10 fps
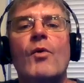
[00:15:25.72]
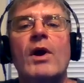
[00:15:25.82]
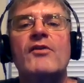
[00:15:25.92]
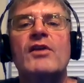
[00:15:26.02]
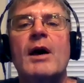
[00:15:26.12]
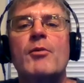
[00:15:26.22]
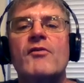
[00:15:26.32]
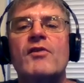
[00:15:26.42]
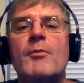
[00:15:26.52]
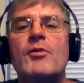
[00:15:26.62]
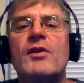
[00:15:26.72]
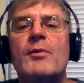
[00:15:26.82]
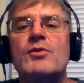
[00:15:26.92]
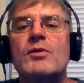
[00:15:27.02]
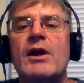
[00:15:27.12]
One example of
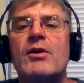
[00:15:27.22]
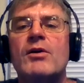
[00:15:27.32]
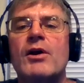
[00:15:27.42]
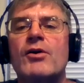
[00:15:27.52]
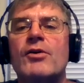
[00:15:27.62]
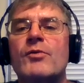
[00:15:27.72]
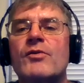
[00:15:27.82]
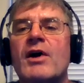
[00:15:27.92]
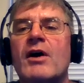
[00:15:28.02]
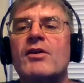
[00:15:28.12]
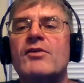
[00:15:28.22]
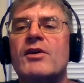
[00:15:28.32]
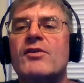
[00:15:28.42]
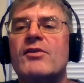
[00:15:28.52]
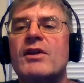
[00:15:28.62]
non-perceptual error occurs when Socrates
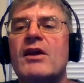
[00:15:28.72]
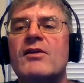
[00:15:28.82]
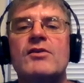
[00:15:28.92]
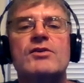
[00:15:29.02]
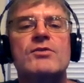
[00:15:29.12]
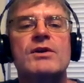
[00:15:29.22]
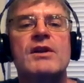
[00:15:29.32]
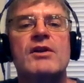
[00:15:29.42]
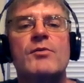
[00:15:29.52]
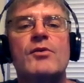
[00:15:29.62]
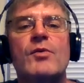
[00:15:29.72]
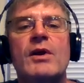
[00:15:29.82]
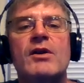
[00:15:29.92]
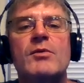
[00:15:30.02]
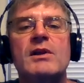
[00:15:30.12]
discusses the case of a jury that has been
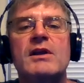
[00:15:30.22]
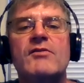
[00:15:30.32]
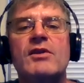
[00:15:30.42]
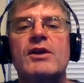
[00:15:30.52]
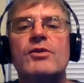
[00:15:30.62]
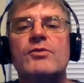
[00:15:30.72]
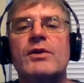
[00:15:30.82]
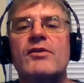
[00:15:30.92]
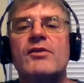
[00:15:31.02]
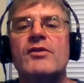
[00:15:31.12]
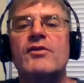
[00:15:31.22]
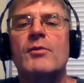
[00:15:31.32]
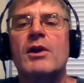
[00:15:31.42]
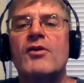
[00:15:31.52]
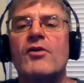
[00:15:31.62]
persuaded to believe in the guilt or innocence of
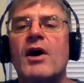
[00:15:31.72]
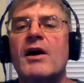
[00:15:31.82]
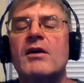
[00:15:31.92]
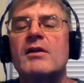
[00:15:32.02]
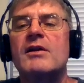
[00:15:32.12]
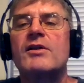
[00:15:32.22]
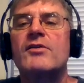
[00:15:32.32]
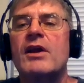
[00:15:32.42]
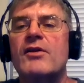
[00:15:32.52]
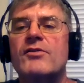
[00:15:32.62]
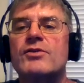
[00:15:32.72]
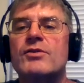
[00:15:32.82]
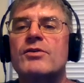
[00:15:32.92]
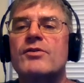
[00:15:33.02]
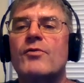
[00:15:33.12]
someone on trial. In this case, the
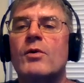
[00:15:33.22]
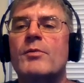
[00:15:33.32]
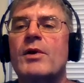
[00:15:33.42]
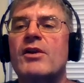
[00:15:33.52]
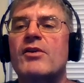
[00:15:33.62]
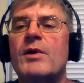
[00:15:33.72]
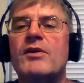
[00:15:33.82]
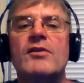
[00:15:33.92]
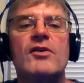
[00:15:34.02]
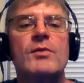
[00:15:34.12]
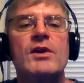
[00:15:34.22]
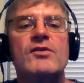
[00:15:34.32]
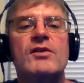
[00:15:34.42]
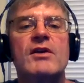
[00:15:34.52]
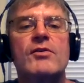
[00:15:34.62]
jurors form opinions based on the
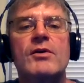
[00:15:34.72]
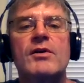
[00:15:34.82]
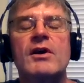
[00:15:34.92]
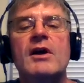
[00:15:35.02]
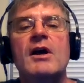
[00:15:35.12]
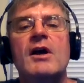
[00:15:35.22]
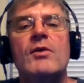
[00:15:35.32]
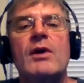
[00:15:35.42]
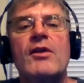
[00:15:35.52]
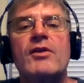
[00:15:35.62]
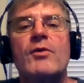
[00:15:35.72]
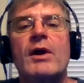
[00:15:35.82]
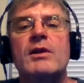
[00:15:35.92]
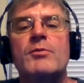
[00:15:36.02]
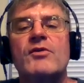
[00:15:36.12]
speeches they have heard rather than
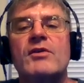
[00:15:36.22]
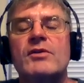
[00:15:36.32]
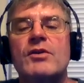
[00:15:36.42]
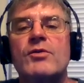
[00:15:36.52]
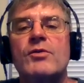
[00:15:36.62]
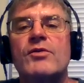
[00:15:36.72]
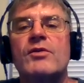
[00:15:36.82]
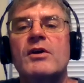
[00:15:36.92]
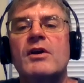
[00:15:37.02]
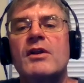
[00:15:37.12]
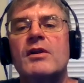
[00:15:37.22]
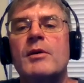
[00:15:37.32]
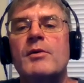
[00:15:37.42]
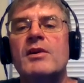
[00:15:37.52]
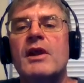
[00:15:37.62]
directly perceiving the truth. They
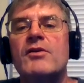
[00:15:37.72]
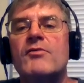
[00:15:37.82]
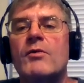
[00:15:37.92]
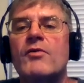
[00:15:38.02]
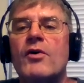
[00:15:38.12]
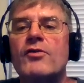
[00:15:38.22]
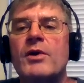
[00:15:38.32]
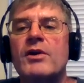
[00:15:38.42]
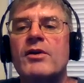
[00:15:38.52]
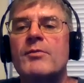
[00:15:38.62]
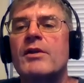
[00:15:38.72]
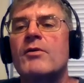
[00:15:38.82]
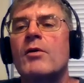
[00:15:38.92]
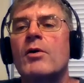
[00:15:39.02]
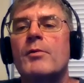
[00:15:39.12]
may be led to form false opinions by
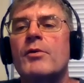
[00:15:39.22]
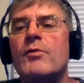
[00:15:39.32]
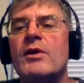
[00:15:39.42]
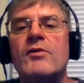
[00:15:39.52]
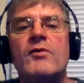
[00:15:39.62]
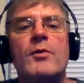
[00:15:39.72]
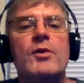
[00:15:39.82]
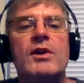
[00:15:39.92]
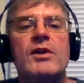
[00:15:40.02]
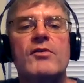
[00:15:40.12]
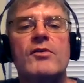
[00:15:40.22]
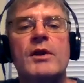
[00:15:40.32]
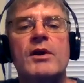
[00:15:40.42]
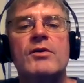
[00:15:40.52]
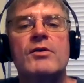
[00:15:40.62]
the heroic or persuasive abilities of the
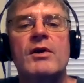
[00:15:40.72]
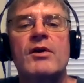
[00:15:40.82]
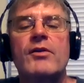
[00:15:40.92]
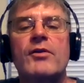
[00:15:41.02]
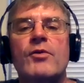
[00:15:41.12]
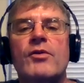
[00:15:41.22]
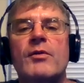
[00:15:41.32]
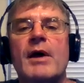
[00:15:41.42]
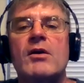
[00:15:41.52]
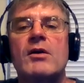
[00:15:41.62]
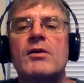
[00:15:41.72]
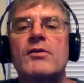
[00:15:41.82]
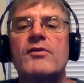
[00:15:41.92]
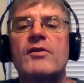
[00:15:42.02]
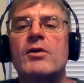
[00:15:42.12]
speakers rather than the truth of the matter.
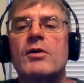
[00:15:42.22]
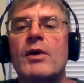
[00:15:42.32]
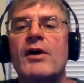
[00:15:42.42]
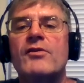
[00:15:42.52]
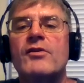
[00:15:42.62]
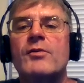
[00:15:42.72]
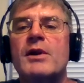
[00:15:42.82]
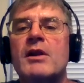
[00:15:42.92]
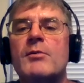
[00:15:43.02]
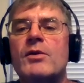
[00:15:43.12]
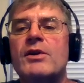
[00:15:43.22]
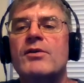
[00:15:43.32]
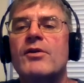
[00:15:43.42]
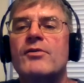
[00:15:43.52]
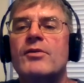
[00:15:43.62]
This error arises from an inability
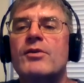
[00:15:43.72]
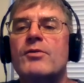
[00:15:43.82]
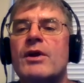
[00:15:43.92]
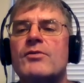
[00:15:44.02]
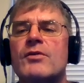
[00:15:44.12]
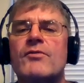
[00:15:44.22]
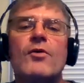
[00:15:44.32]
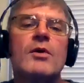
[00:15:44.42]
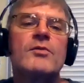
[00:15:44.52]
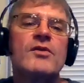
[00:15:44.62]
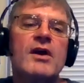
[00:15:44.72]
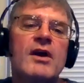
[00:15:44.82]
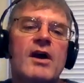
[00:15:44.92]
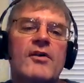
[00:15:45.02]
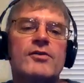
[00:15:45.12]
to discern the true nature of the forms,
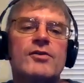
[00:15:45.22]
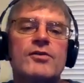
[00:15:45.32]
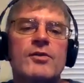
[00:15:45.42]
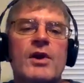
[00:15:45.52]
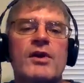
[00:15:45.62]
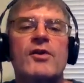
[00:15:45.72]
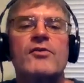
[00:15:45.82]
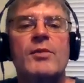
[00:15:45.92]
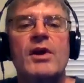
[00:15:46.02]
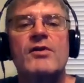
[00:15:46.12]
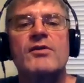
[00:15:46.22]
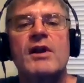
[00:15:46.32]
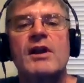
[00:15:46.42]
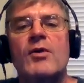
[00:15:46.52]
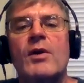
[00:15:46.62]
as the jurors' opinions are based
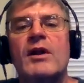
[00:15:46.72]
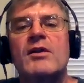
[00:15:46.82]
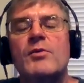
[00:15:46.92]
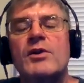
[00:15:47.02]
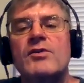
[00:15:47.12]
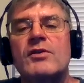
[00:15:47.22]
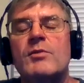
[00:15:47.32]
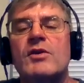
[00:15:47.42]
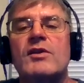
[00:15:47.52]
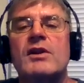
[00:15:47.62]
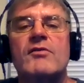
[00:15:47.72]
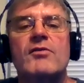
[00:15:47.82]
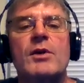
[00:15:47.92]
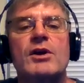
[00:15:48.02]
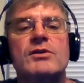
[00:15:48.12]
on indirect, potentially misleading
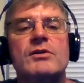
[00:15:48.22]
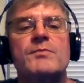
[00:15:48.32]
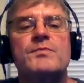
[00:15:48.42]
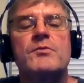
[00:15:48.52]
information.